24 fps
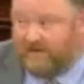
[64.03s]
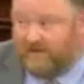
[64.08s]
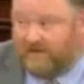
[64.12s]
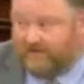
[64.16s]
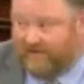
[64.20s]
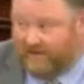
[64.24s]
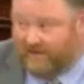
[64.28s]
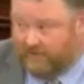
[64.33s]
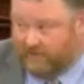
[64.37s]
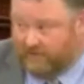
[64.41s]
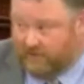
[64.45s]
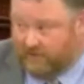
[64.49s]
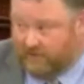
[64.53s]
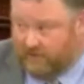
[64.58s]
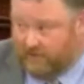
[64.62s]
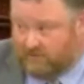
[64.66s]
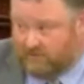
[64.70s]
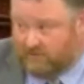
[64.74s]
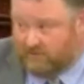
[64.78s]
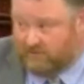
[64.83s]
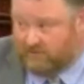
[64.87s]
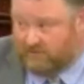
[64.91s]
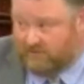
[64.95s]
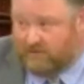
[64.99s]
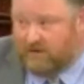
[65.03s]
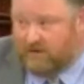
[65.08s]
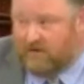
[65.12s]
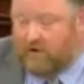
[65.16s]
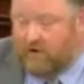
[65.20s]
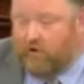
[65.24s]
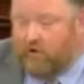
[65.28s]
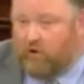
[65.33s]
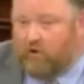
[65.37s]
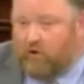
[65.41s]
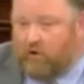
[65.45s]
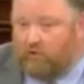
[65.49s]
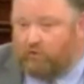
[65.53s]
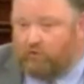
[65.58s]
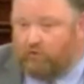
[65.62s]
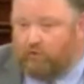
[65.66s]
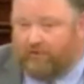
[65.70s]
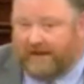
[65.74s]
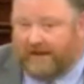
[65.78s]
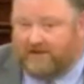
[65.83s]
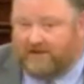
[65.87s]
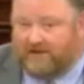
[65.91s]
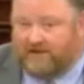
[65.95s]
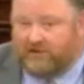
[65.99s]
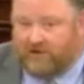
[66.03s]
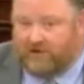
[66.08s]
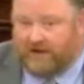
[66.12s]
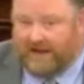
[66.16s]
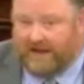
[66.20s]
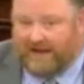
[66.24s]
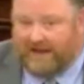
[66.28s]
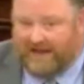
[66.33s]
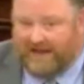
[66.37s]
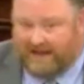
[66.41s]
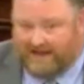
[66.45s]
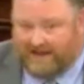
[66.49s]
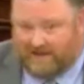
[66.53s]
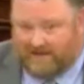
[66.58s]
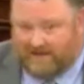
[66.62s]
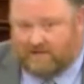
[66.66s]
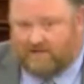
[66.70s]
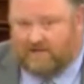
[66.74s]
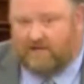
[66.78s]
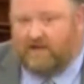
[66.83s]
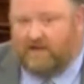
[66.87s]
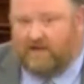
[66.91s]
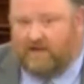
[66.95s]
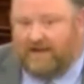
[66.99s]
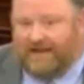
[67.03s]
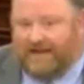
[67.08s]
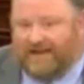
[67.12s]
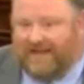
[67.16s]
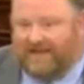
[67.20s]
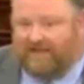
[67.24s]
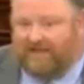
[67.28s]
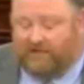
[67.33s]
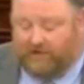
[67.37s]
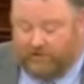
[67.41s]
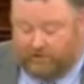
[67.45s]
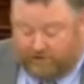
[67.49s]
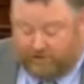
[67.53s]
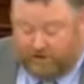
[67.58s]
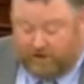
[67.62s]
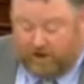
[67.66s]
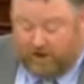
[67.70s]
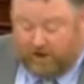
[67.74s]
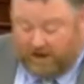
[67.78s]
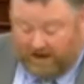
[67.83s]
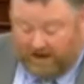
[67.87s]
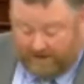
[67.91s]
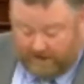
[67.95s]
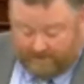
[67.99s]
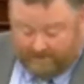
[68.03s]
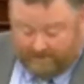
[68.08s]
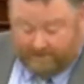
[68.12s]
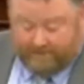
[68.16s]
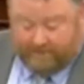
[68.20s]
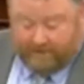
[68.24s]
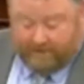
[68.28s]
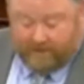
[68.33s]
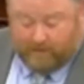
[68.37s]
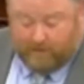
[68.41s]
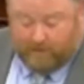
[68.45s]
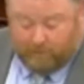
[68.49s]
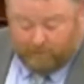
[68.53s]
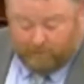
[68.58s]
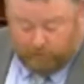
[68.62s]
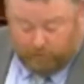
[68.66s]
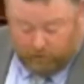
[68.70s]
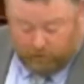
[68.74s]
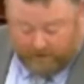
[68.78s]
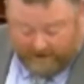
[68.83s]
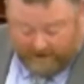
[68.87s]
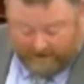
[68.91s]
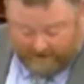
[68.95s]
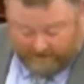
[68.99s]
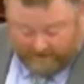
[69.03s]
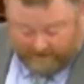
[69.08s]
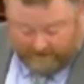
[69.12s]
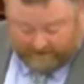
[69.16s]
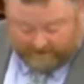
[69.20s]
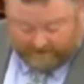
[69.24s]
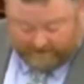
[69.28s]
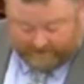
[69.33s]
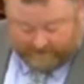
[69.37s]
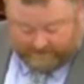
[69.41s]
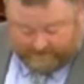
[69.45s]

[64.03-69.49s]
a favor. Raise your hand if you're not from Rhode Island.